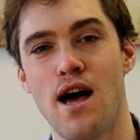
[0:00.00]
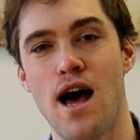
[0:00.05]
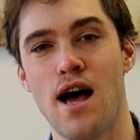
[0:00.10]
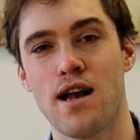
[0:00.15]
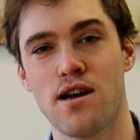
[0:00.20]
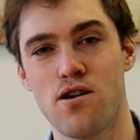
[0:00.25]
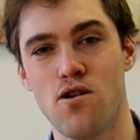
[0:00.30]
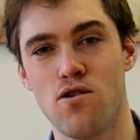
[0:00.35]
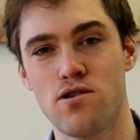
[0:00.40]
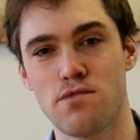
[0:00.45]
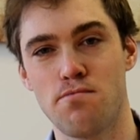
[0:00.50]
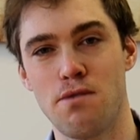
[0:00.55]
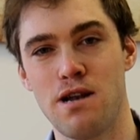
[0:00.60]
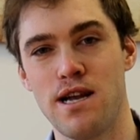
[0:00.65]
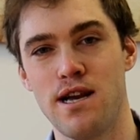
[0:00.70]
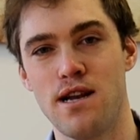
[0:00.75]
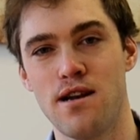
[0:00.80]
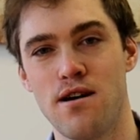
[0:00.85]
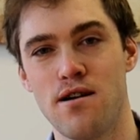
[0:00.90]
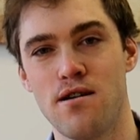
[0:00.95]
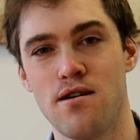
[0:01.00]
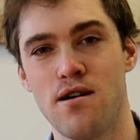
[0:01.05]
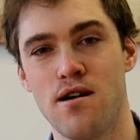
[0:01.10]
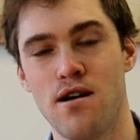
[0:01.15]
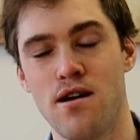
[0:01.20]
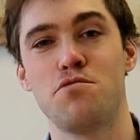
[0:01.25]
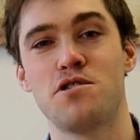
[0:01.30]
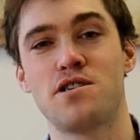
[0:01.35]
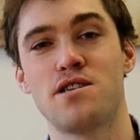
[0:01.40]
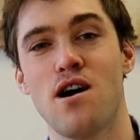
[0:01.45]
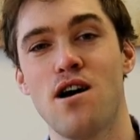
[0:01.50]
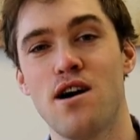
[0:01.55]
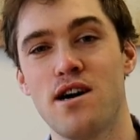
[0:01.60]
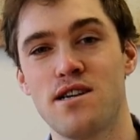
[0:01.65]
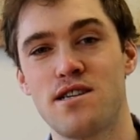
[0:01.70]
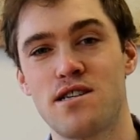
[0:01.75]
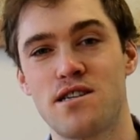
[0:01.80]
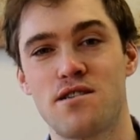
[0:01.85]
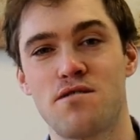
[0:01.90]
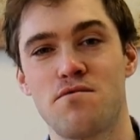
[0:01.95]
and Cosmoledo.
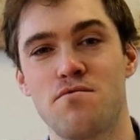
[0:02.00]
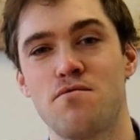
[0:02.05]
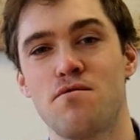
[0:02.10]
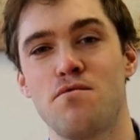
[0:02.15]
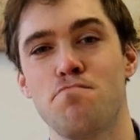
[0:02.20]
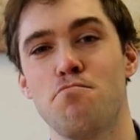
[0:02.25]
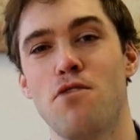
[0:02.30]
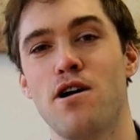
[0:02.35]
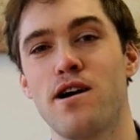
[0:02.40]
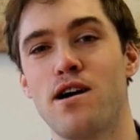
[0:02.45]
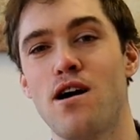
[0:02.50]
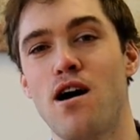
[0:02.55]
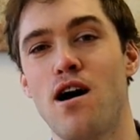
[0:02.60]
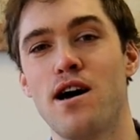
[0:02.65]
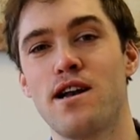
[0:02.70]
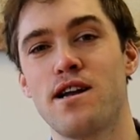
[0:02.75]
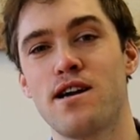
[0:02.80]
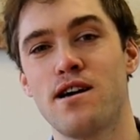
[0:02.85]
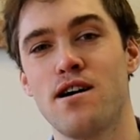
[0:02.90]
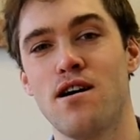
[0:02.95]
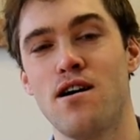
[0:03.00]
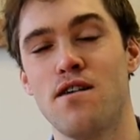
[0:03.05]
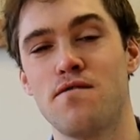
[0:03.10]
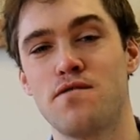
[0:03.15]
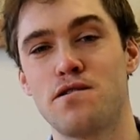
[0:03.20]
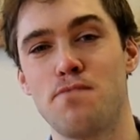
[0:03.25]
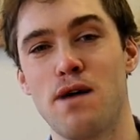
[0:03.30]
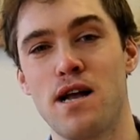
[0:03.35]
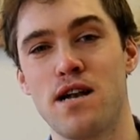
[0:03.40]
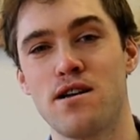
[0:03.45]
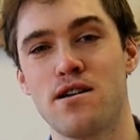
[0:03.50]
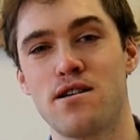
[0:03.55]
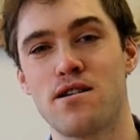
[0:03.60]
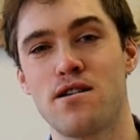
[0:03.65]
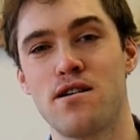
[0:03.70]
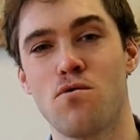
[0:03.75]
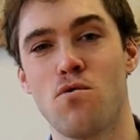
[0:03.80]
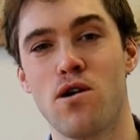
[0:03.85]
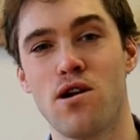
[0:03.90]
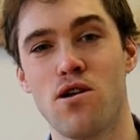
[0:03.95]
Besides my guiding, I've spent
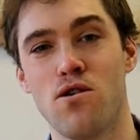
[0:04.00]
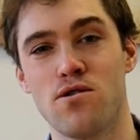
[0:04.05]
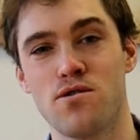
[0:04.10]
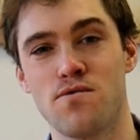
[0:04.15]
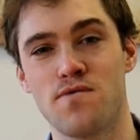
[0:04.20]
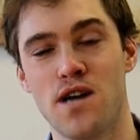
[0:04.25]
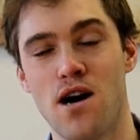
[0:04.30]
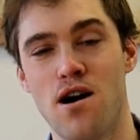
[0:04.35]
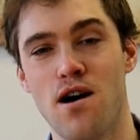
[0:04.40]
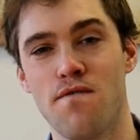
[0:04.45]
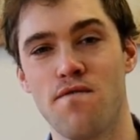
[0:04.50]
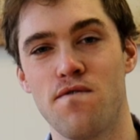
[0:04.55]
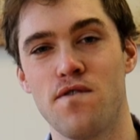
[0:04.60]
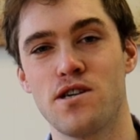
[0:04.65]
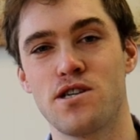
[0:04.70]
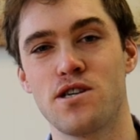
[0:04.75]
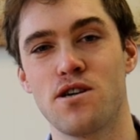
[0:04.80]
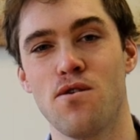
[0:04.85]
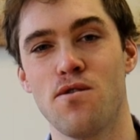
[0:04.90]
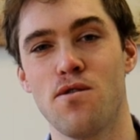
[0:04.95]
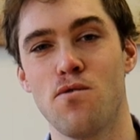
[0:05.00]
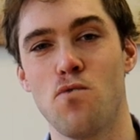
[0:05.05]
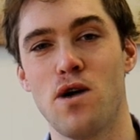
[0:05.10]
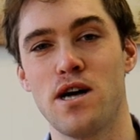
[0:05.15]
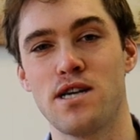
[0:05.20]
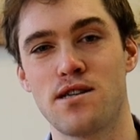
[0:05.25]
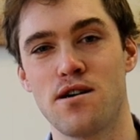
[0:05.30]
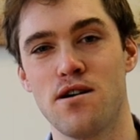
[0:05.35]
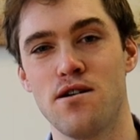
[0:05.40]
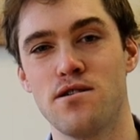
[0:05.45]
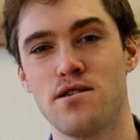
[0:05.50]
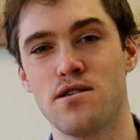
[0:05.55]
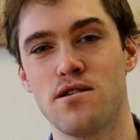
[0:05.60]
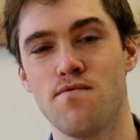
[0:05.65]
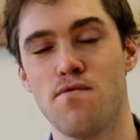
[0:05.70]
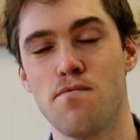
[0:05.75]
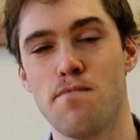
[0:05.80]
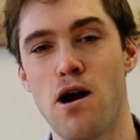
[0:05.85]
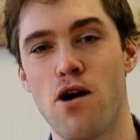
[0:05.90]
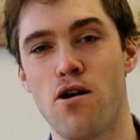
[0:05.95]
quite a lot of time fishing on the west coast
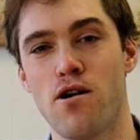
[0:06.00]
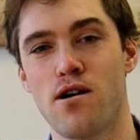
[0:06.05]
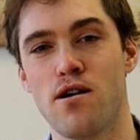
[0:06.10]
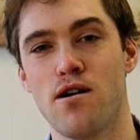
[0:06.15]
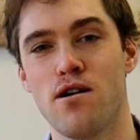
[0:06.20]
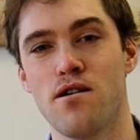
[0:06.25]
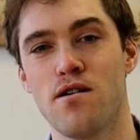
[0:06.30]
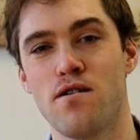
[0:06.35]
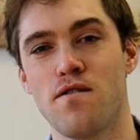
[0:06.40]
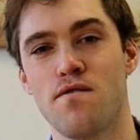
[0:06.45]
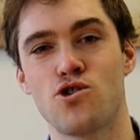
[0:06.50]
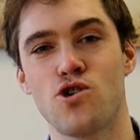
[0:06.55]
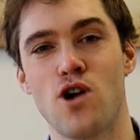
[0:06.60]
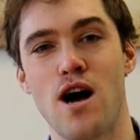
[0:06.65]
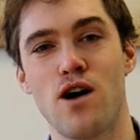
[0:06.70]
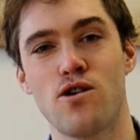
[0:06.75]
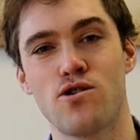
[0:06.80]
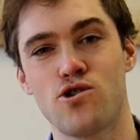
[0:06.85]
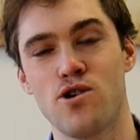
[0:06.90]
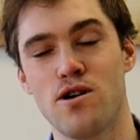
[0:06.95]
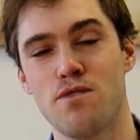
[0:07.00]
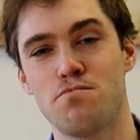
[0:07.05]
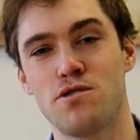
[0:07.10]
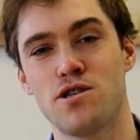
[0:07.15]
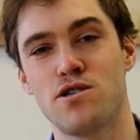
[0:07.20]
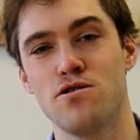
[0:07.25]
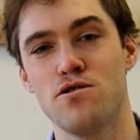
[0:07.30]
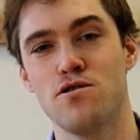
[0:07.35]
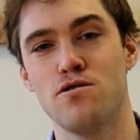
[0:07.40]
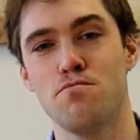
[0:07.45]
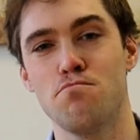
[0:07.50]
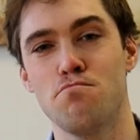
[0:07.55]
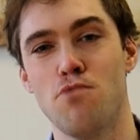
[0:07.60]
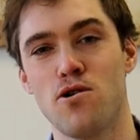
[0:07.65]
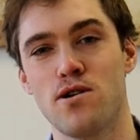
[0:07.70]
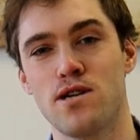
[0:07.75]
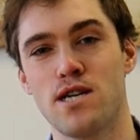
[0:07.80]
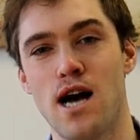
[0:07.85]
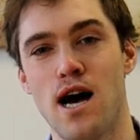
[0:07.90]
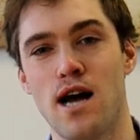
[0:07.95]
of America, trout trips to
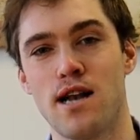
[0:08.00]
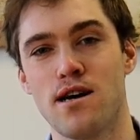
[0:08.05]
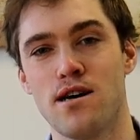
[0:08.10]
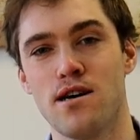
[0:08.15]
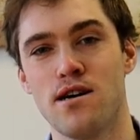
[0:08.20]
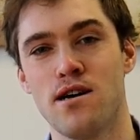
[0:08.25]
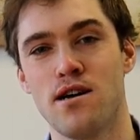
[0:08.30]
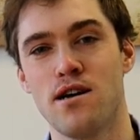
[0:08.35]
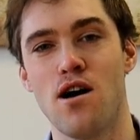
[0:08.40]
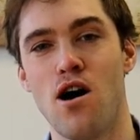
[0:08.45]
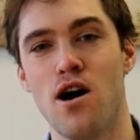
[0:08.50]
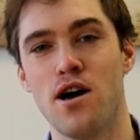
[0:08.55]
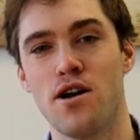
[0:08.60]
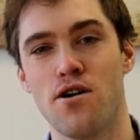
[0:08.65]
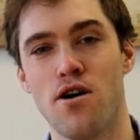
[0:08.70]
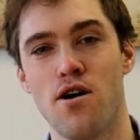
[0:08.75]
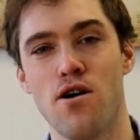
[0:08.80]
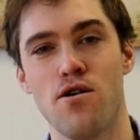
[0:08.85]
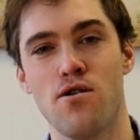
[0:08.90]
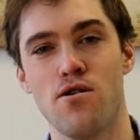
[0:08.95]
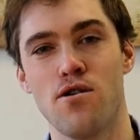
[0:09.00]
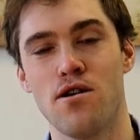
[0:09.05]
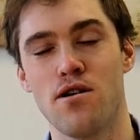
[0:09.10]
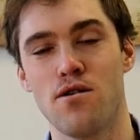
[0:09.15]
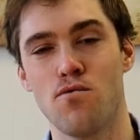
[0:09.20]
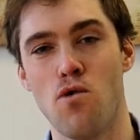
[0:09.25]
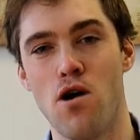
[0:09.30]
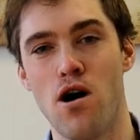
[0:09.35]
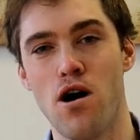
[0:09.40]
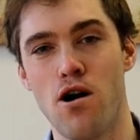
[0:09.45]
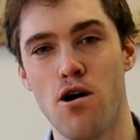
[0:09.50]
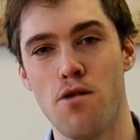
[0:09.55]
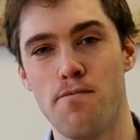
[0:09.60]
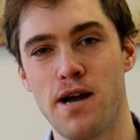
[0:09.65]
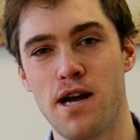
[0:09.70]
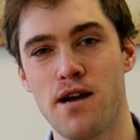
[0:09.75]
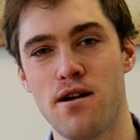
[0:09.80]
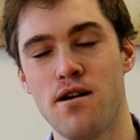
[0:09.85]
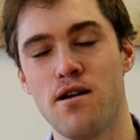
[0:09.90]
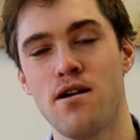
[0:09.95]
Montana, Idaho, and
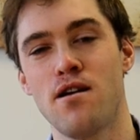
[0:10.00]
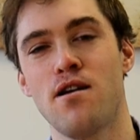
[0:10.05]
Wyoming.